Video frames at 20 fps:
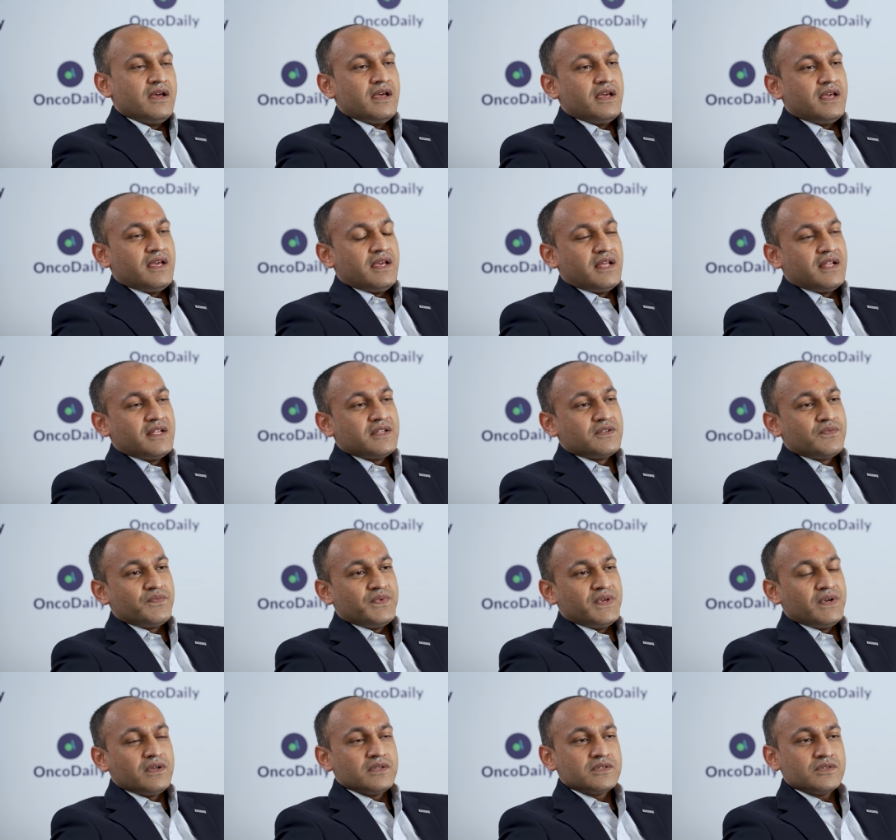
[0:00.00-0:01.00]
And
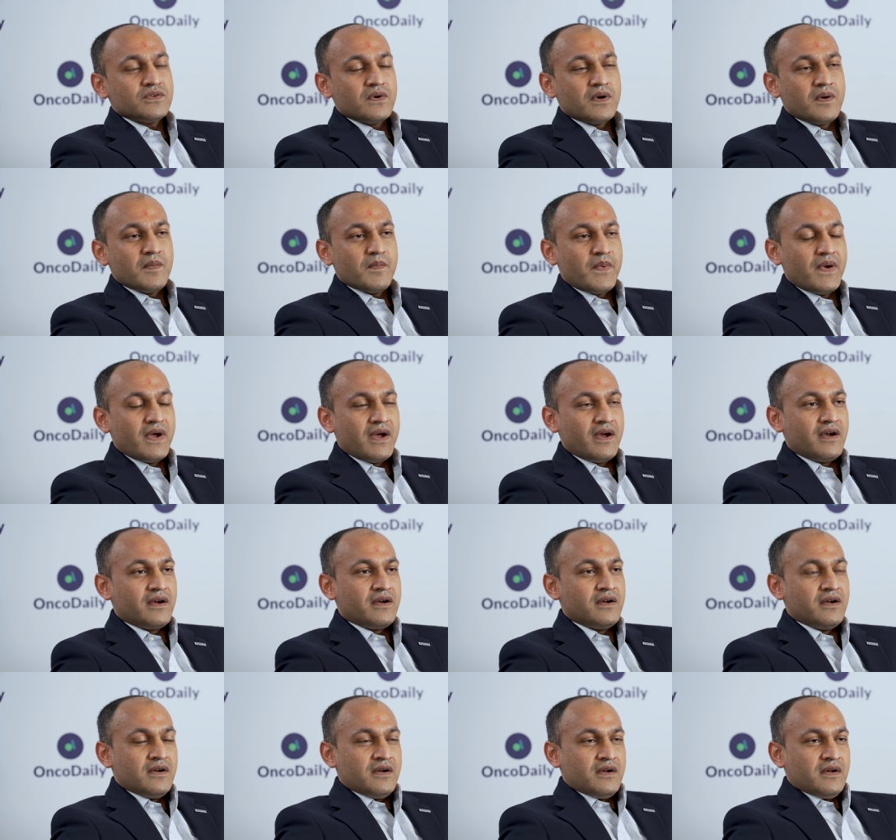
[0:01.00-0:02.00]
we also
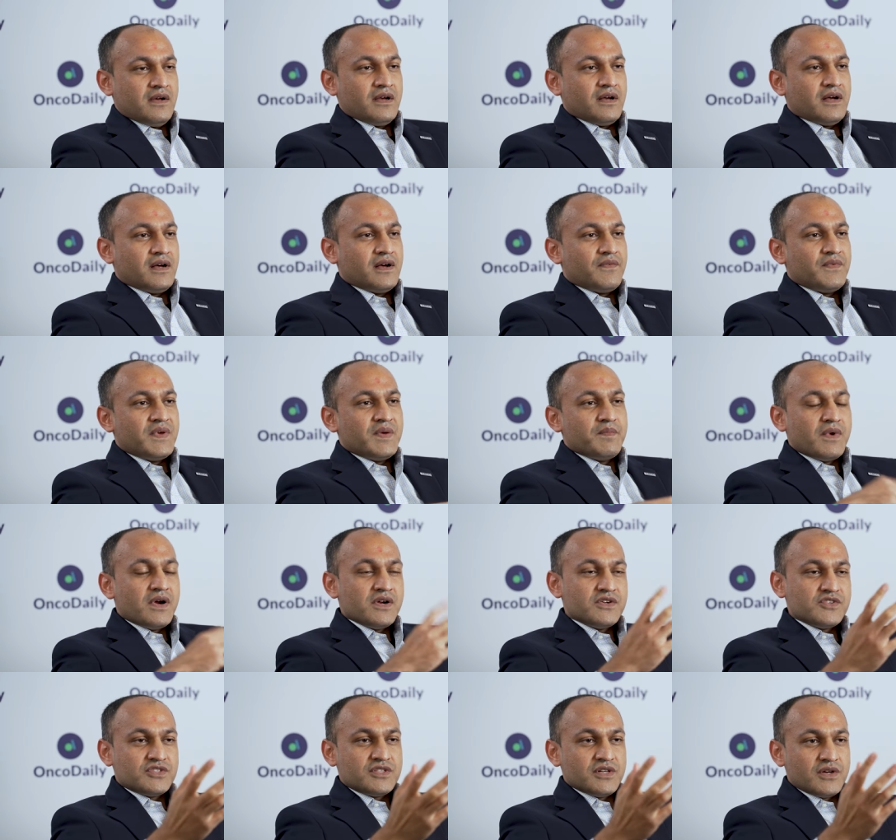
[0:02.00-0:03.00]
compare, uh, we
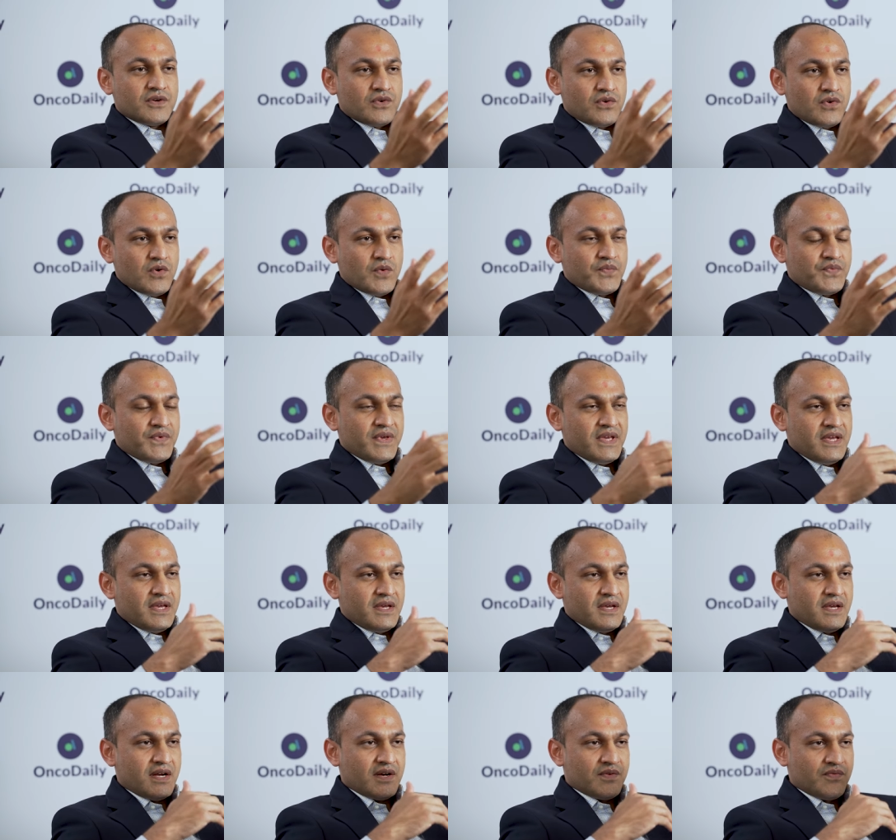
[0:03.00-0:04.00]
merged the group. We
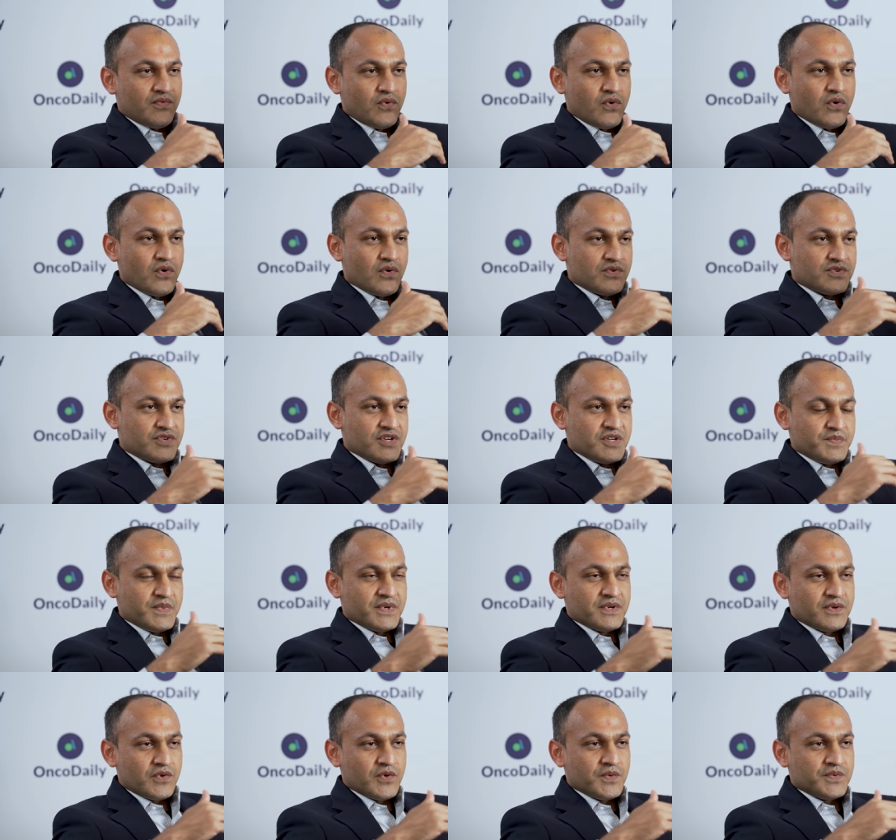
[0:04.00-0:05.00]
had four
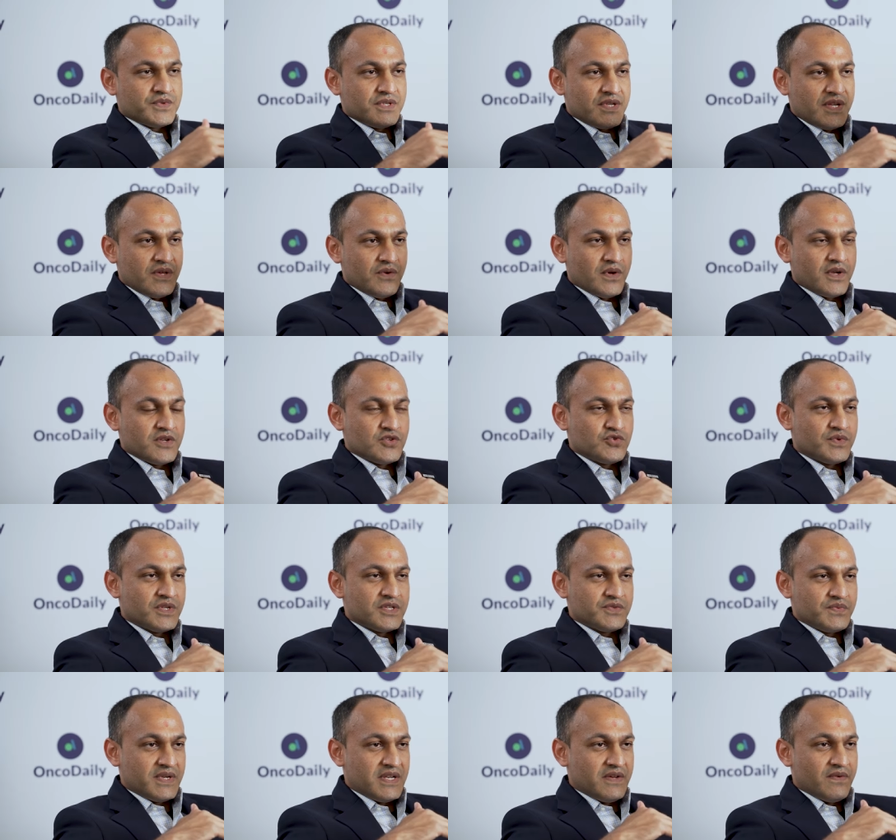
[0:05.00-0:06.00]
treatment groups,
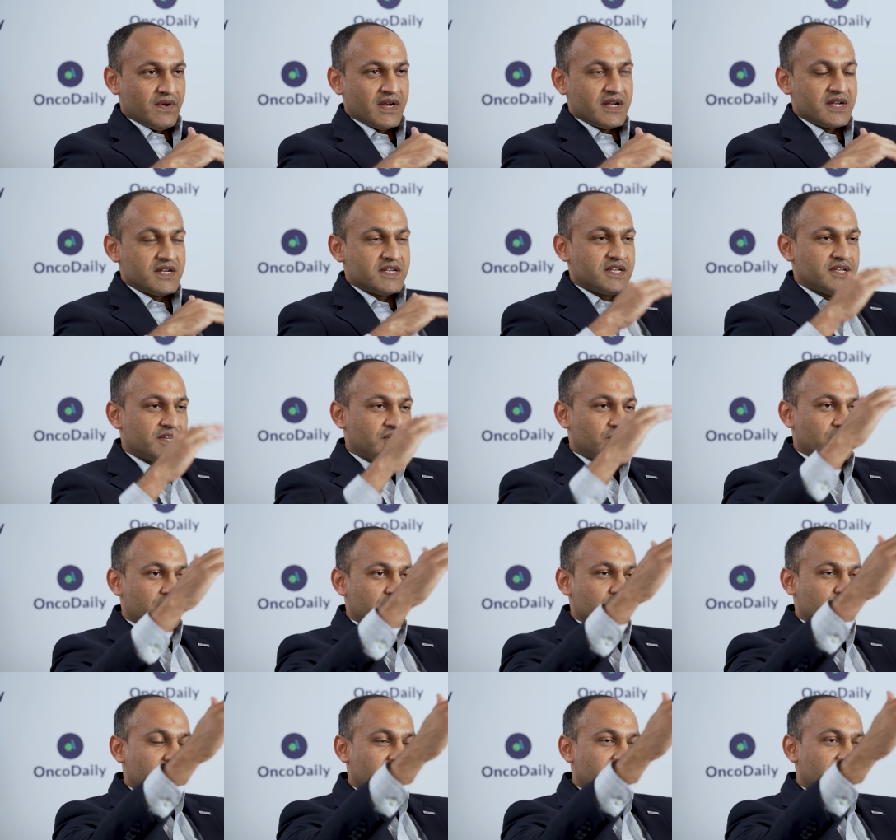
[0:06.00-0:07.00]
neoadjuvants, we divided in
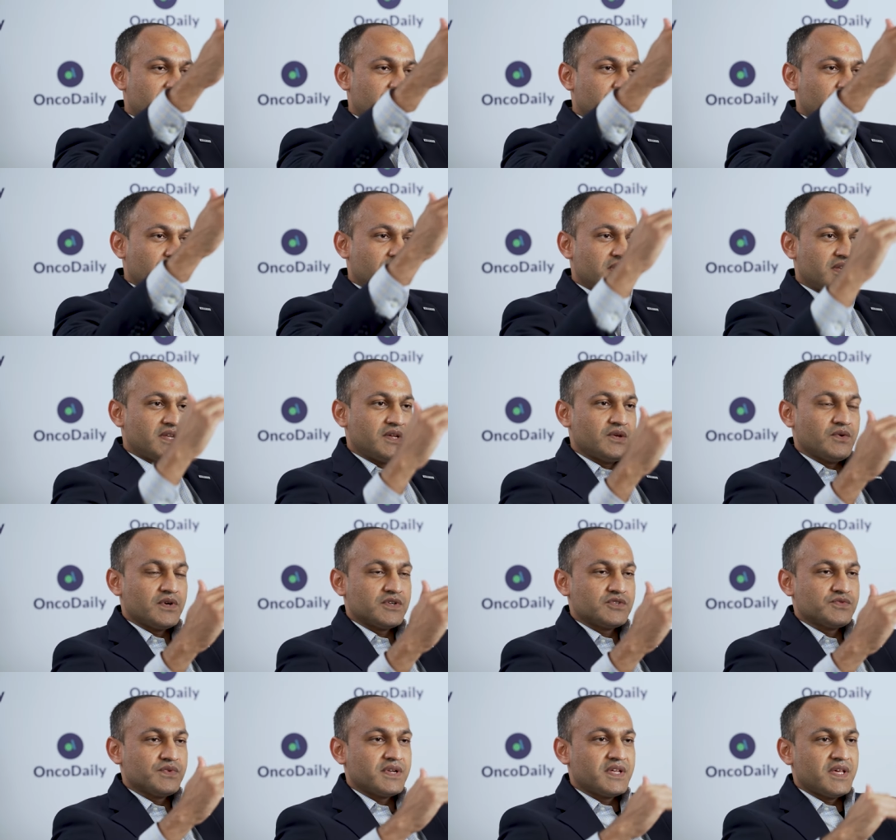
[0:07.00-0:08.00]
neoadjuvant chemo and
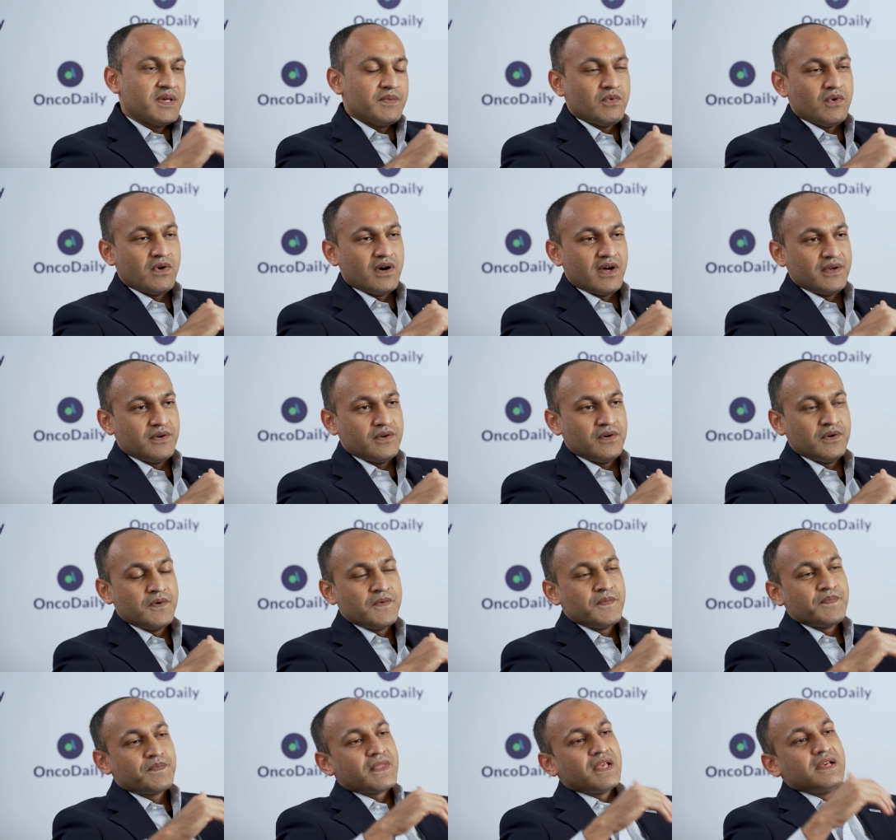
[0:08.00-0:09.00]
neoadjuvant chemo IO.
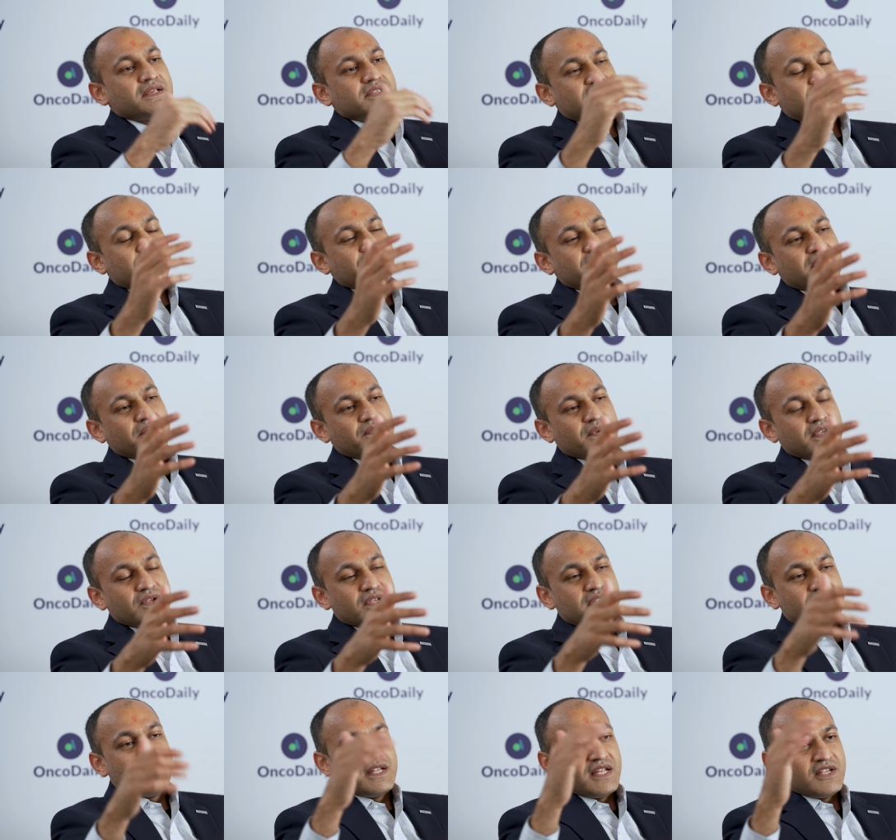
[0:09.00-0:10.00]
Same thing we
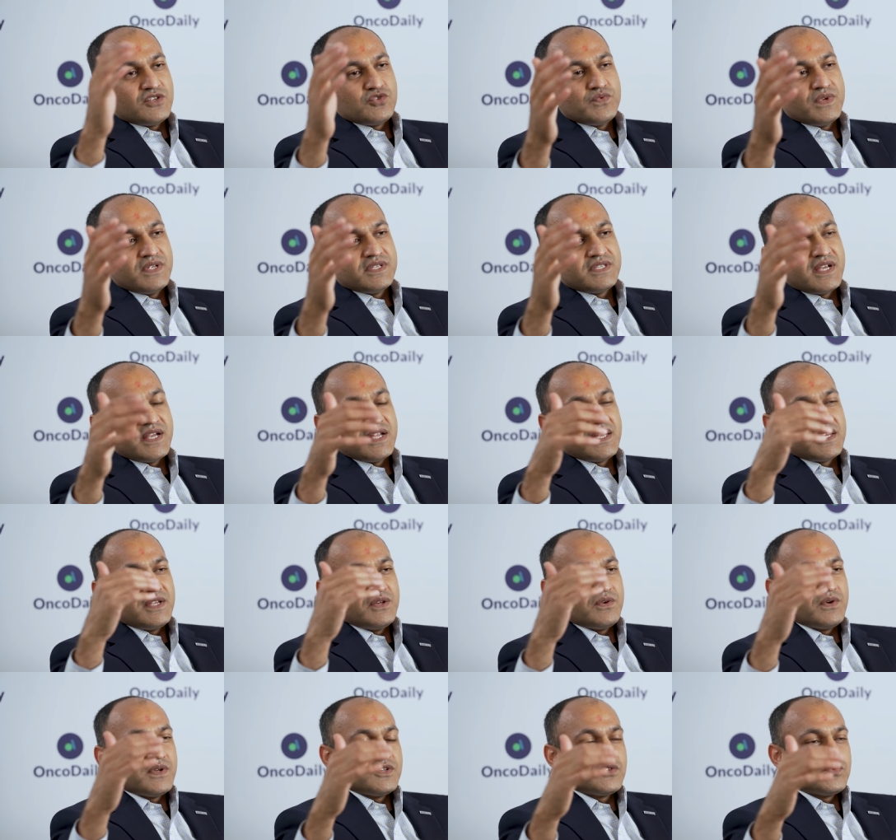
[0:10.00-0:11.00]
did in adjuvant setting,
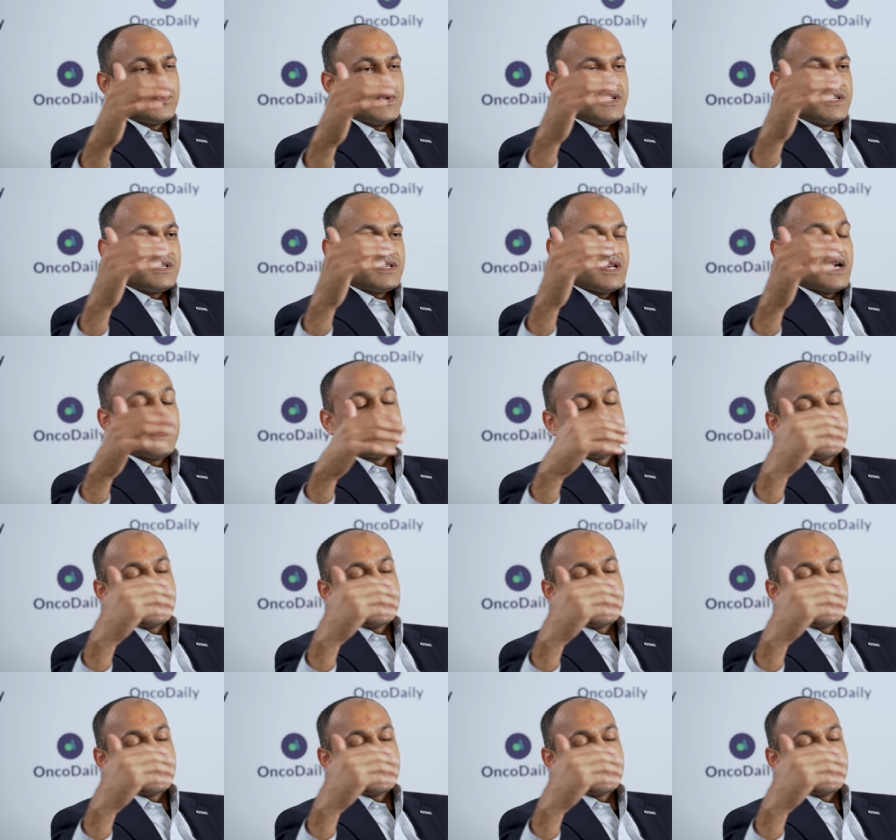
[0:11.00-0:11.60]
neoadjuvant, uh,